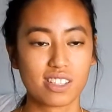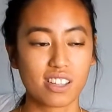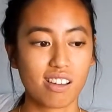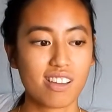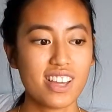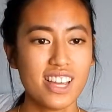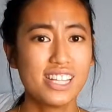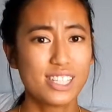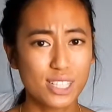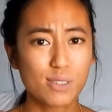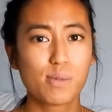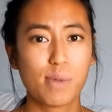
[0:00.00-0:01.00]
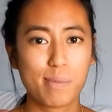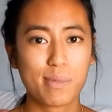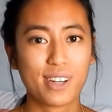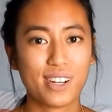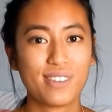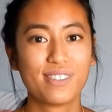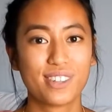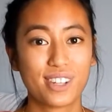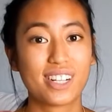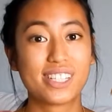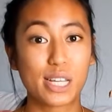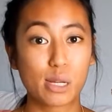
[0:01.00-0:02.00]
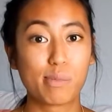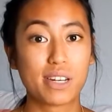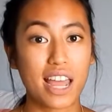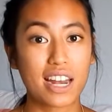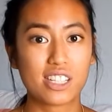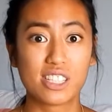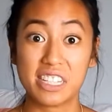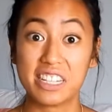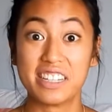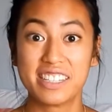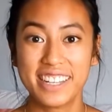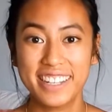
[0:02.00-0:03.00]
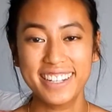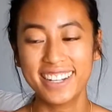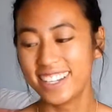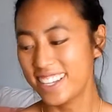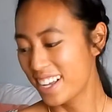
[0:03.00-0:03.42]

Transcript: So just remember if you're gonna take a banana to eat it.